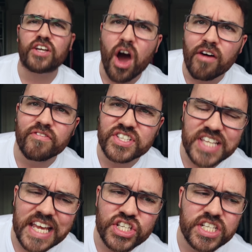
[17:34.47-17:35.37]
the
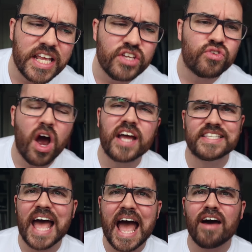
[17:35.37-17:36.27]
conversation that you
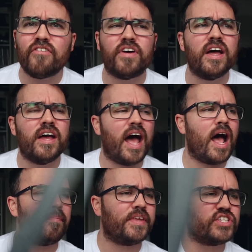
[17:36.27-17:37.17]
guys have. Um,